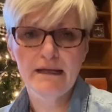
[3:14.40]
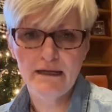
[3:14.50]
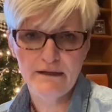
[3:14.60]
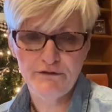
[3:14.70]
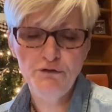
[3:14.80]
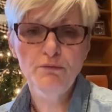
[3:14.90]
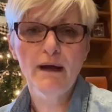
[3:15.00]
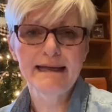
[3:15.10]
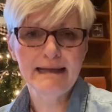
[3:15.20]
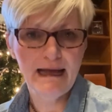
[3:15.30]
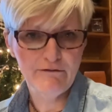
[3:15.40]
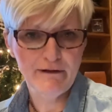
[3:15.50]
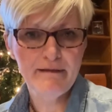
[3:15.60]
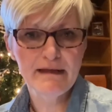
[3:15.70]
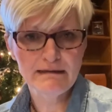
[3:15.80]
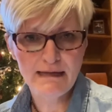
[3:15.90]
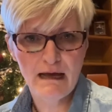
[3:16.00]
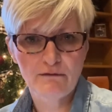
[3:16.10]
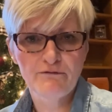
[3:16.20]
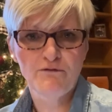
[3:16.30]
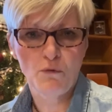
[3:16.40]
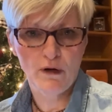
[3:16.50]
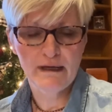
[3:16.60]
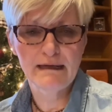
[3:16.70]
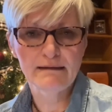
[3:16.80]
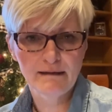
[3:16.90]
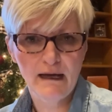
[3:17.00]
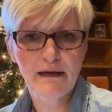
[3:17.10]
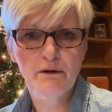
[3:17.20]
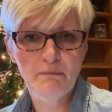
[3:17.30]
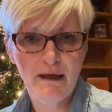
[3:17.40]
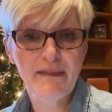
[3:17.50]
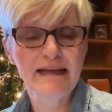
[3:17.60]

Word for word: If you write everything down for an entire month